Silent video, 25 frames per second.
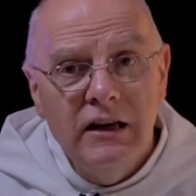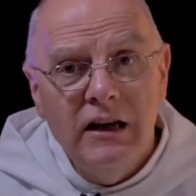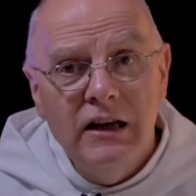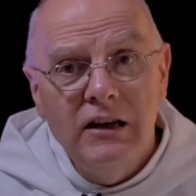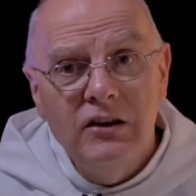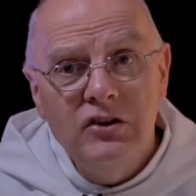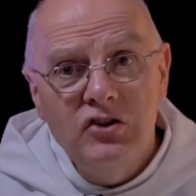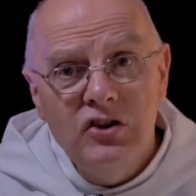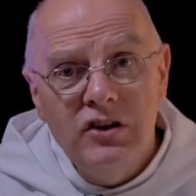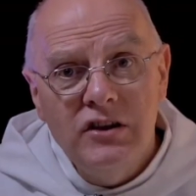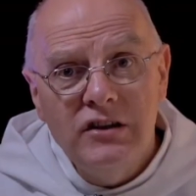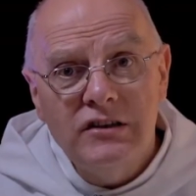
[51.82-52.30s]

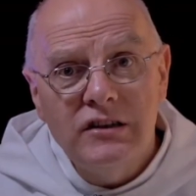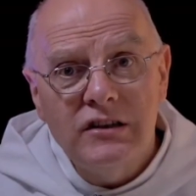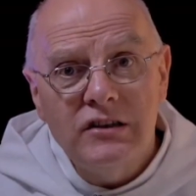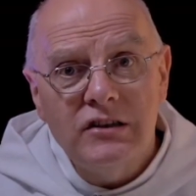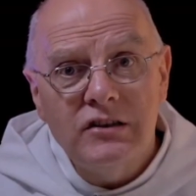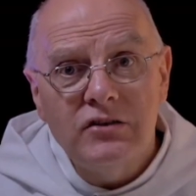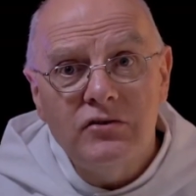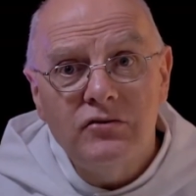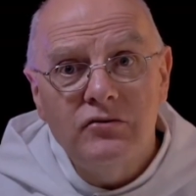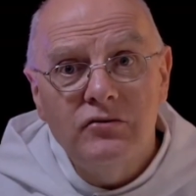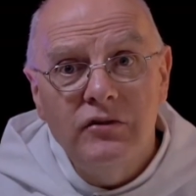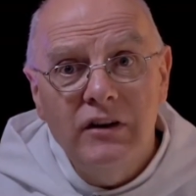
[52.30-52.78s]
and
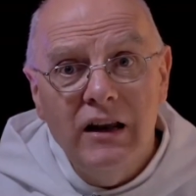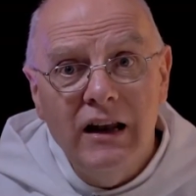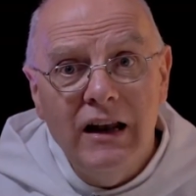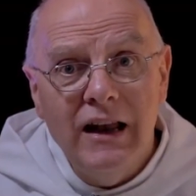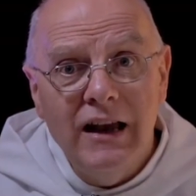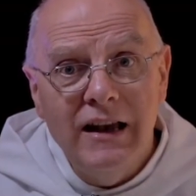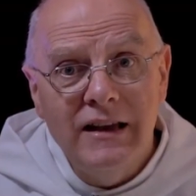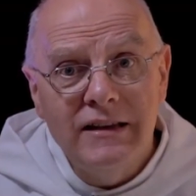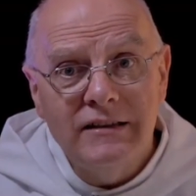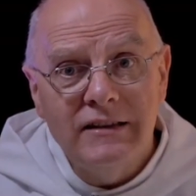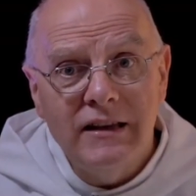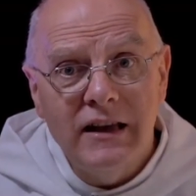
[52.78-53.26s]
Jesus
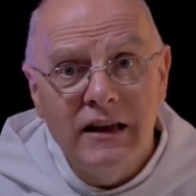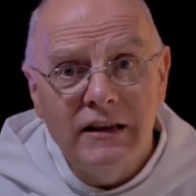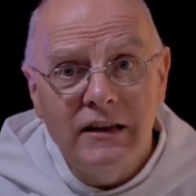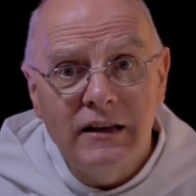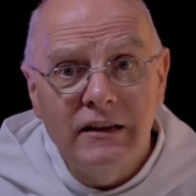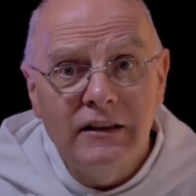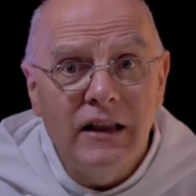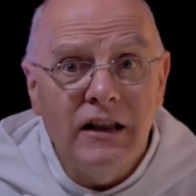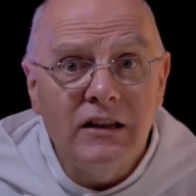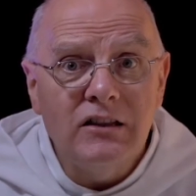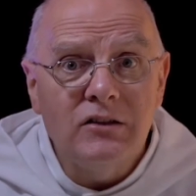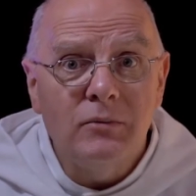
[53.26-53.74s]
realised that,
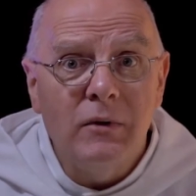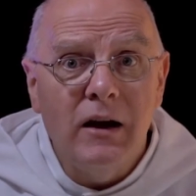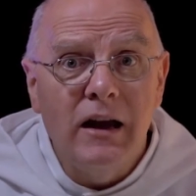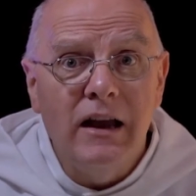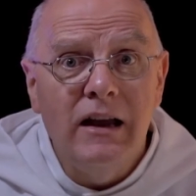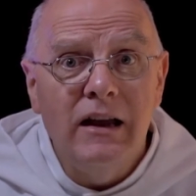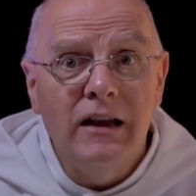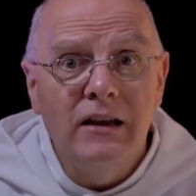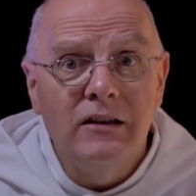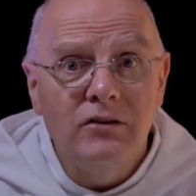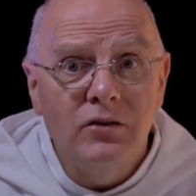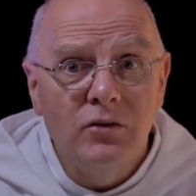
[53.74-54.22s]
and that's why
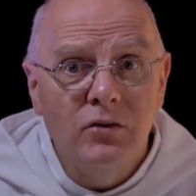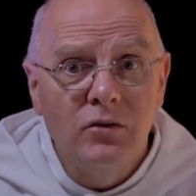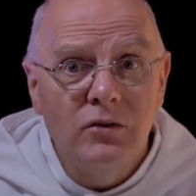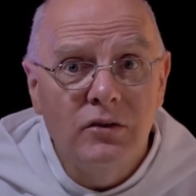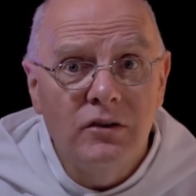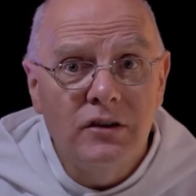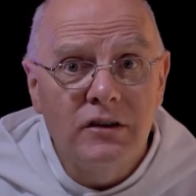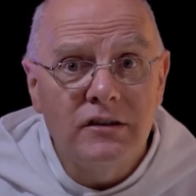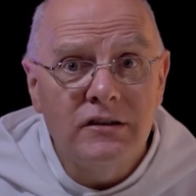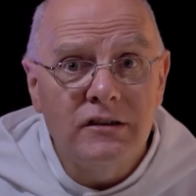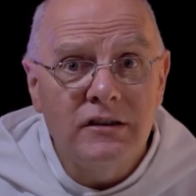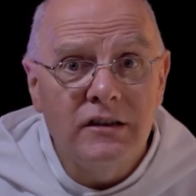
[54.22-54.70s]
he
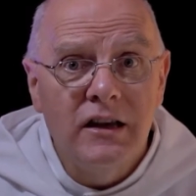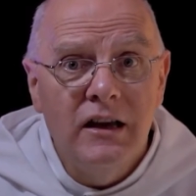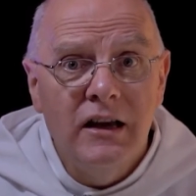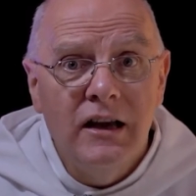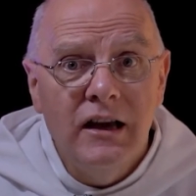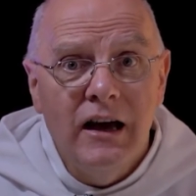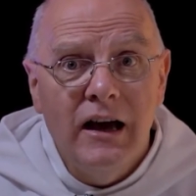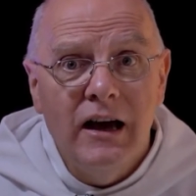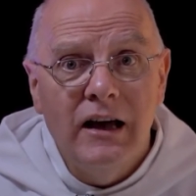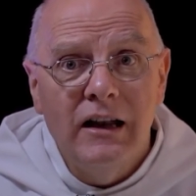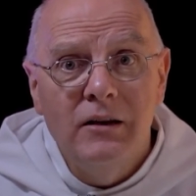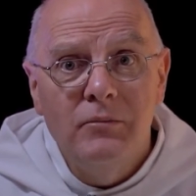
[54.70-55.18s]
told us
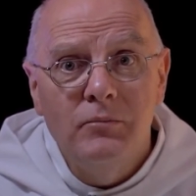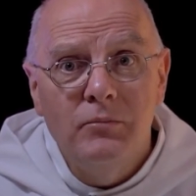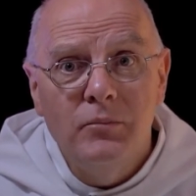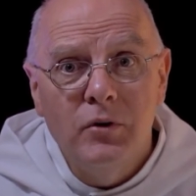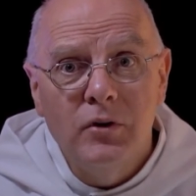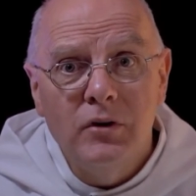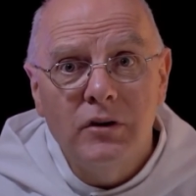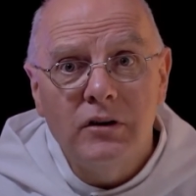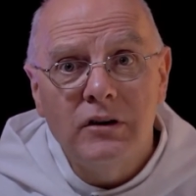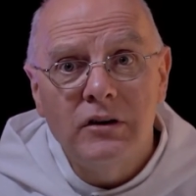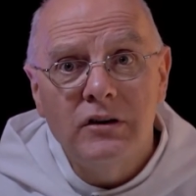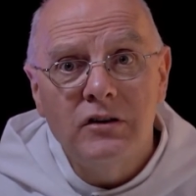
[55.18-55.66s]
an
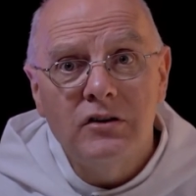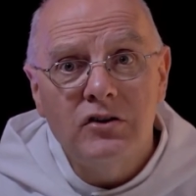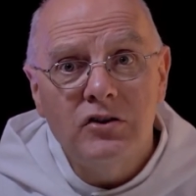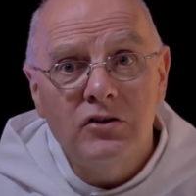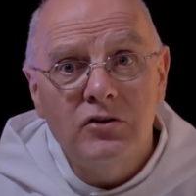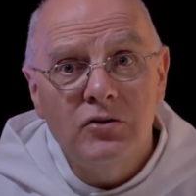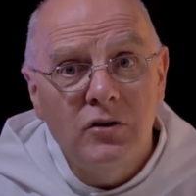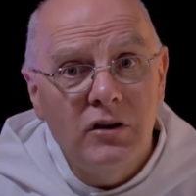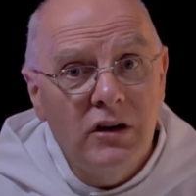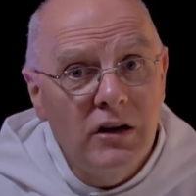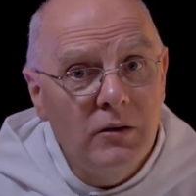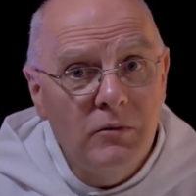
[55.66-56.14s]
important
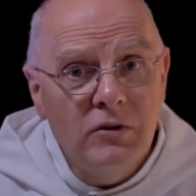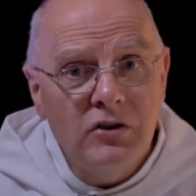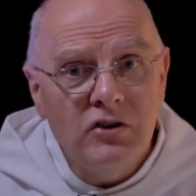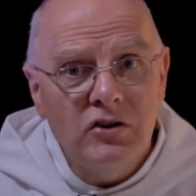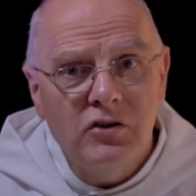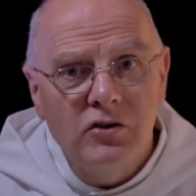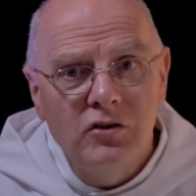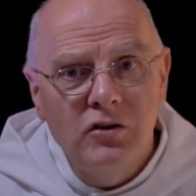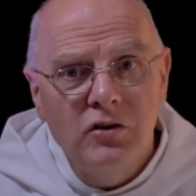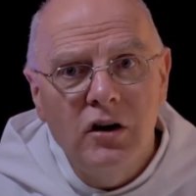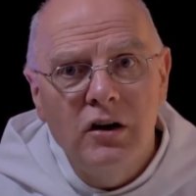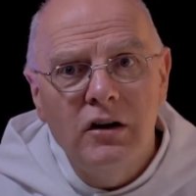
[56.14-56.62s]
story
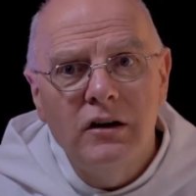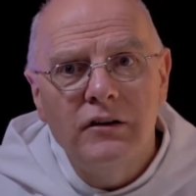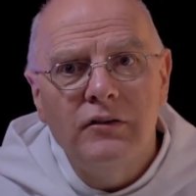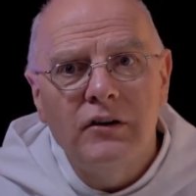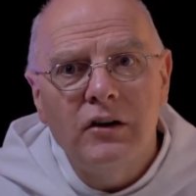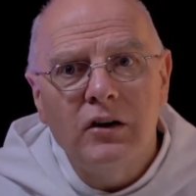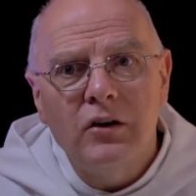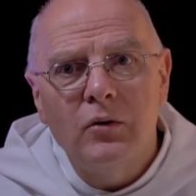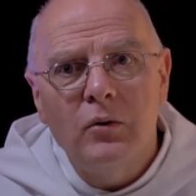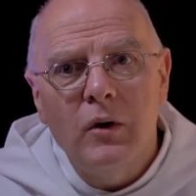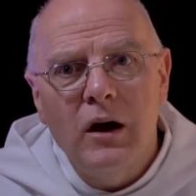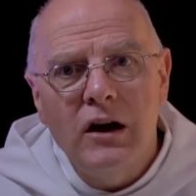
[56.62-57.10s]
which grew out of
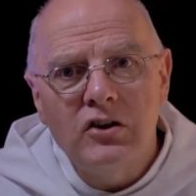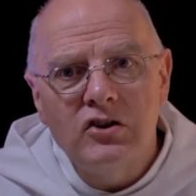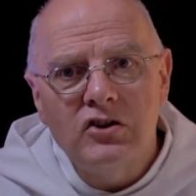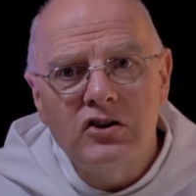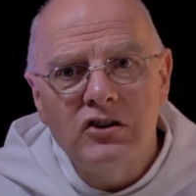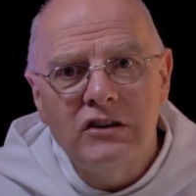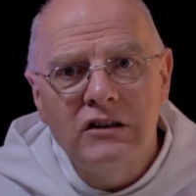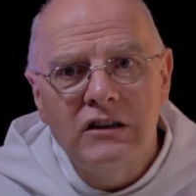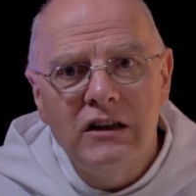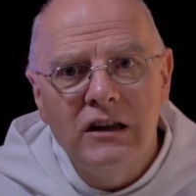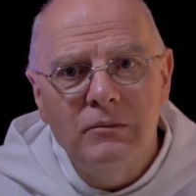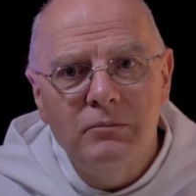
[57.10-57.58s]
a
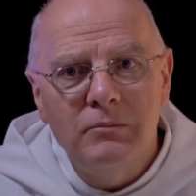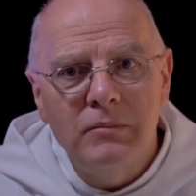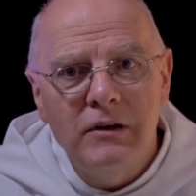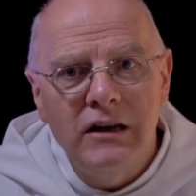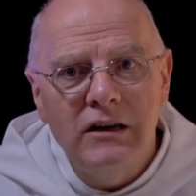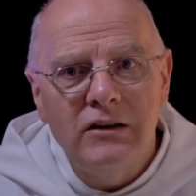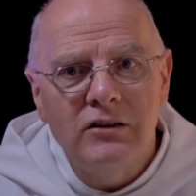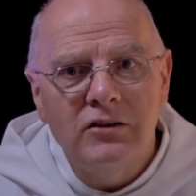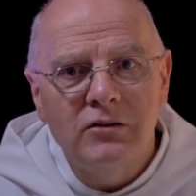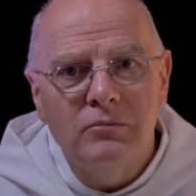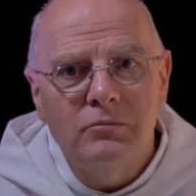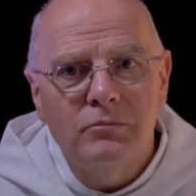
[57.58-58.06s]
question that
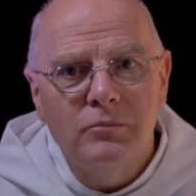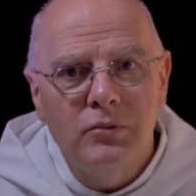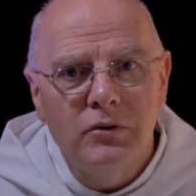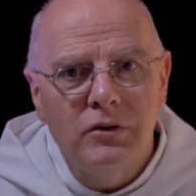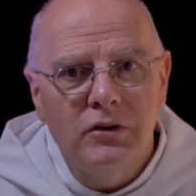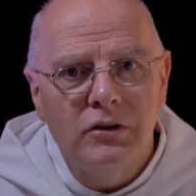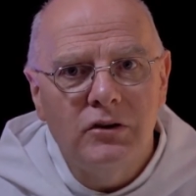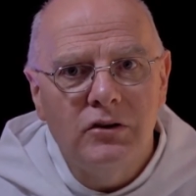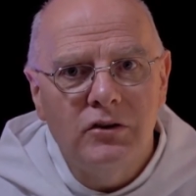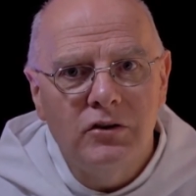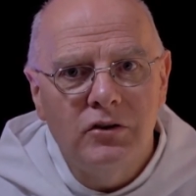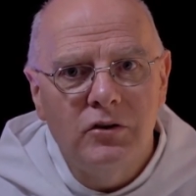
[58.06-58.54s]
Peter
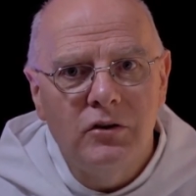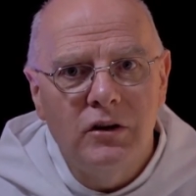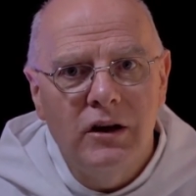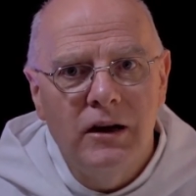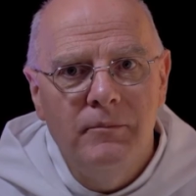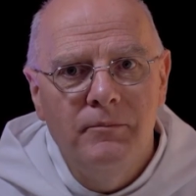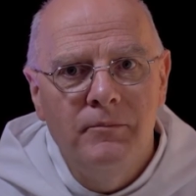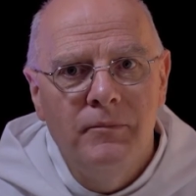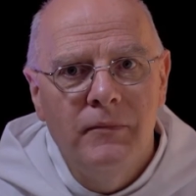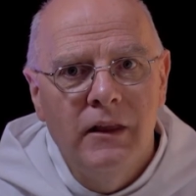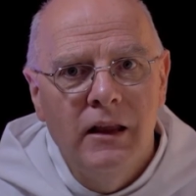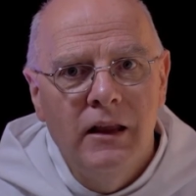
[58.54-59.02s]
put to
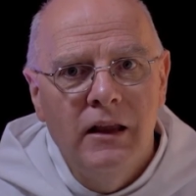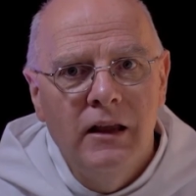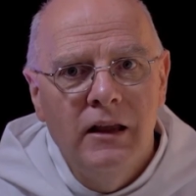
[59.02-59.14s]
him.